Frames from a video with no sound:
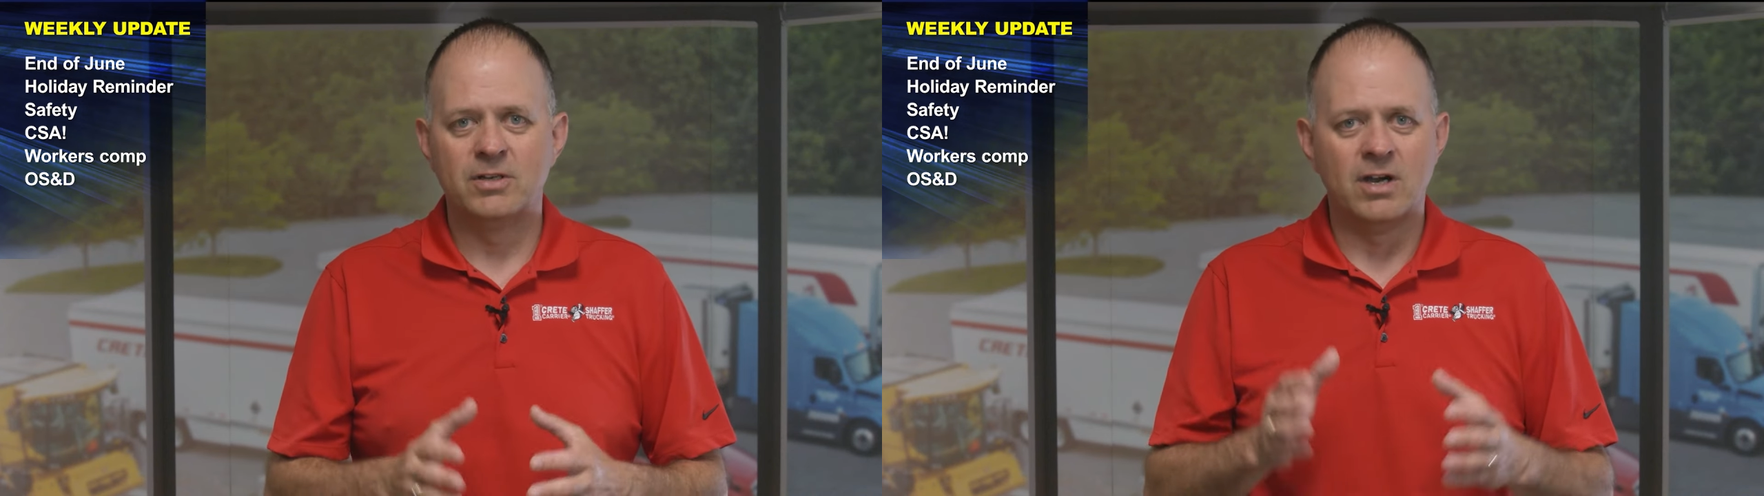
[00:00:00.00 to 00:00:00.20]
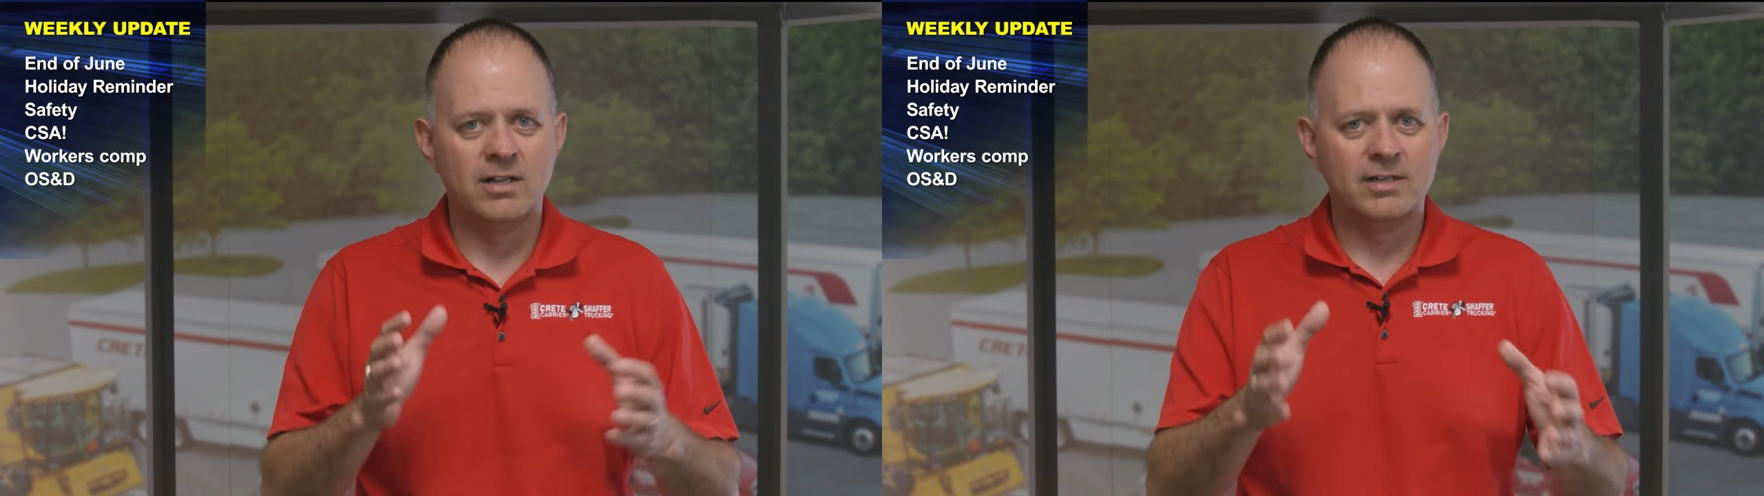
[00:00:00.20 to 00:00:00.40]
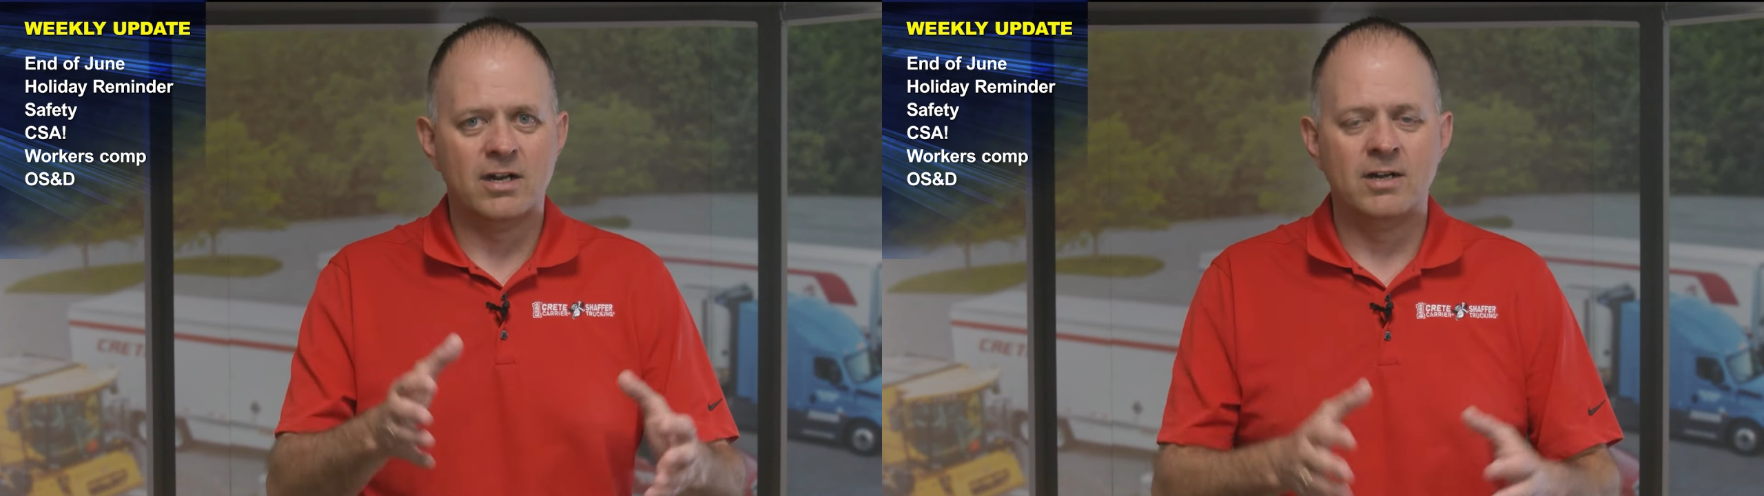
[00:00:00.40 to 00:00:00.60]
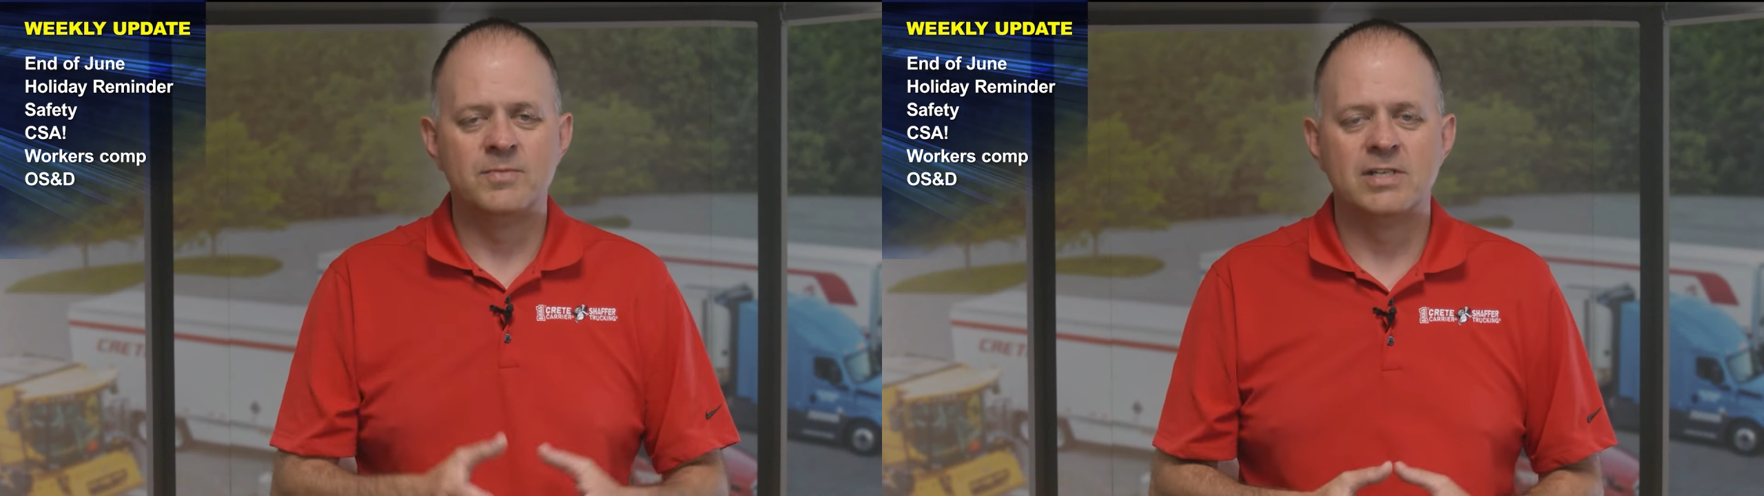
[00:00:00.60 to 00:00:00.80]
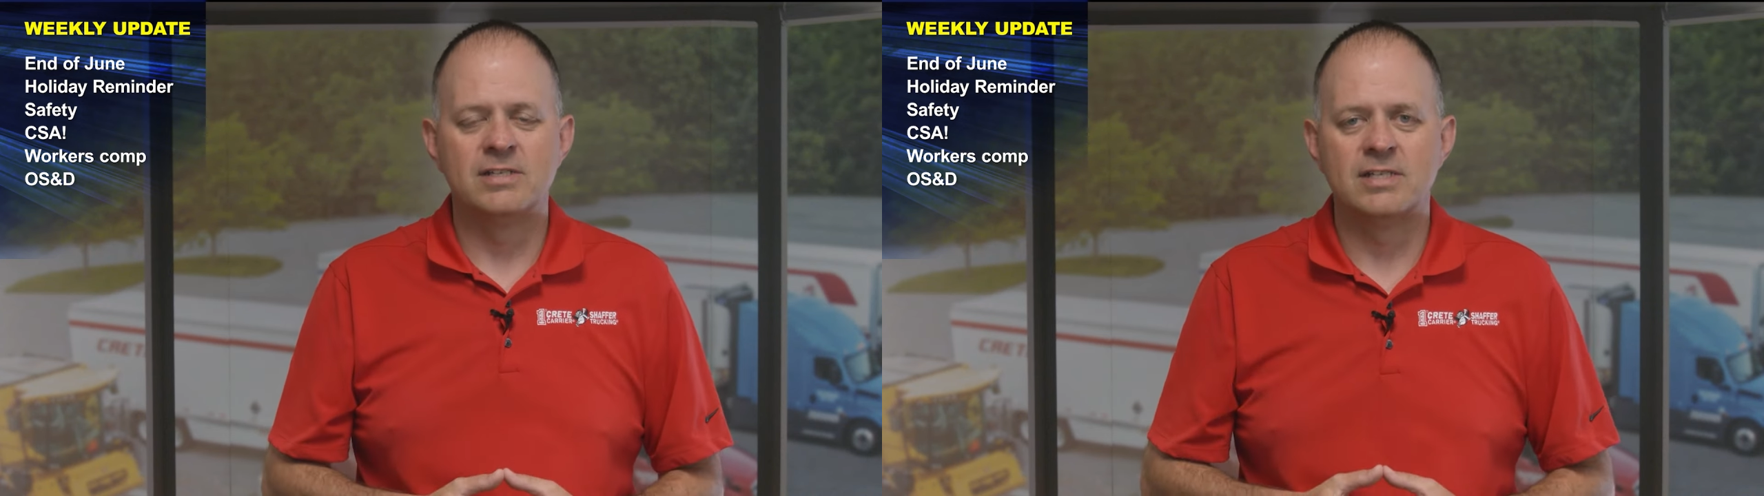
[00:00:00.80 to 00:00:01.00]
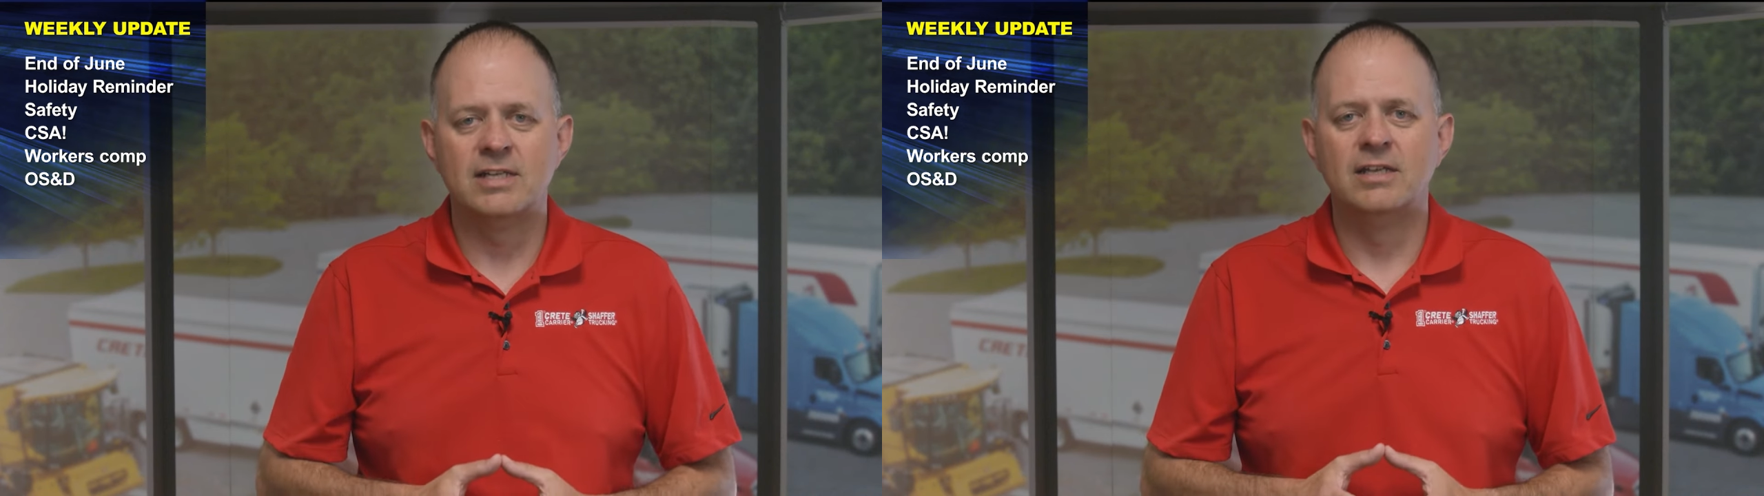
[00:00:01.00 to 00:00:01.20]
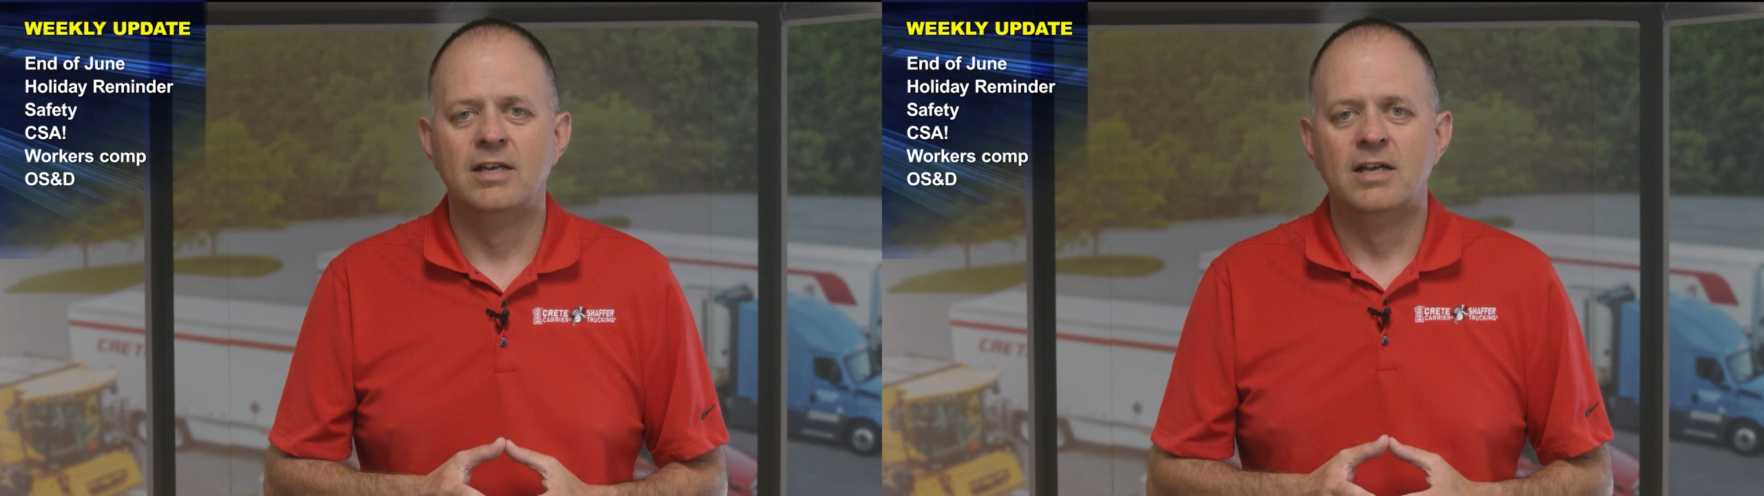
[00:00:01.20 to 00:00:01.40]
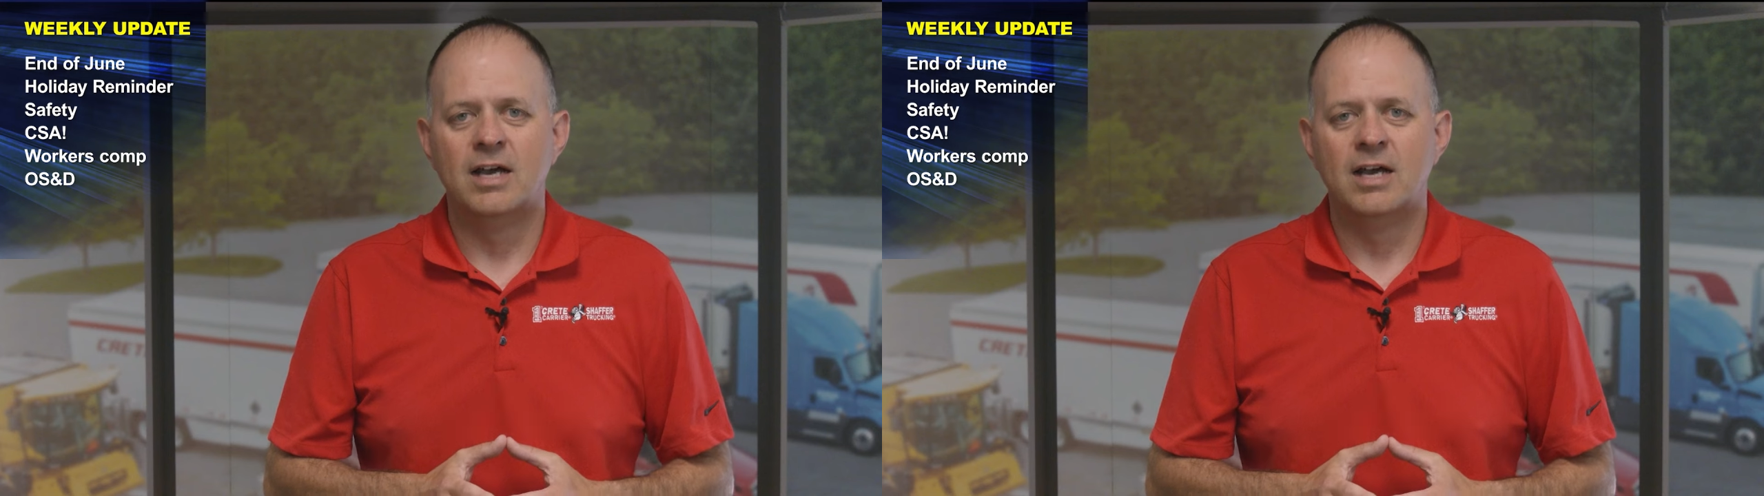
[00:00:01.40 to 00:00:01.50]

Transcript: call into RMCC